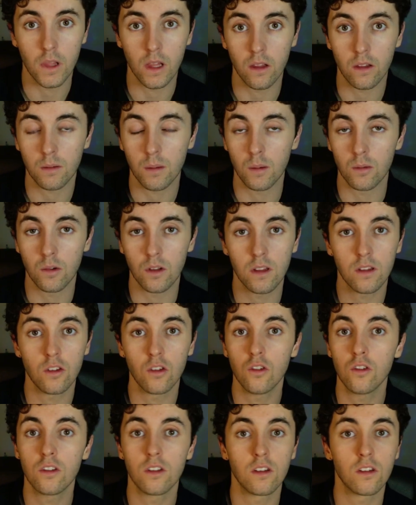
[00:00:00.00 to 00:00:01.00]
Lots of people do this,
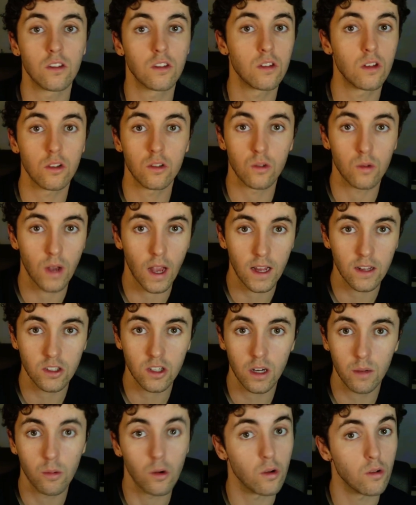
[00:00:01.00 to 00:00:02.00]
use it as a social
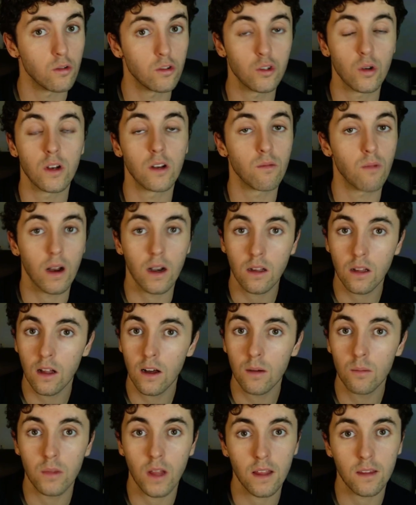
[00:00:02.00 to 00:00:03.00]
catch-up, or join a run
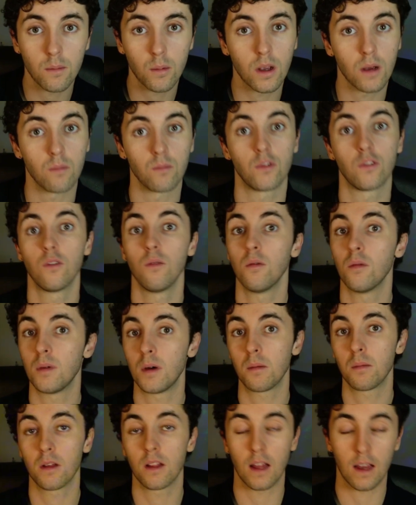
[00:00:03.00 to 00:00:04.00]
club. That's become super
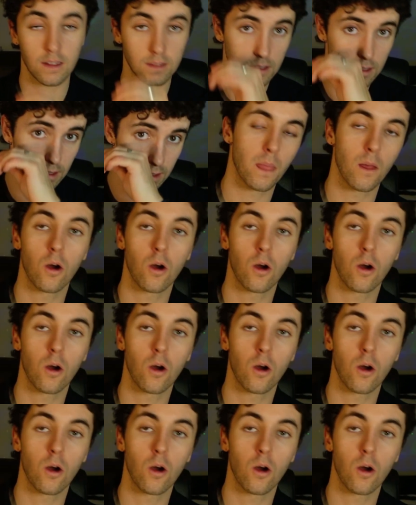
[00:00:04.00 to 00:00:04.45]
popular, hasn't it?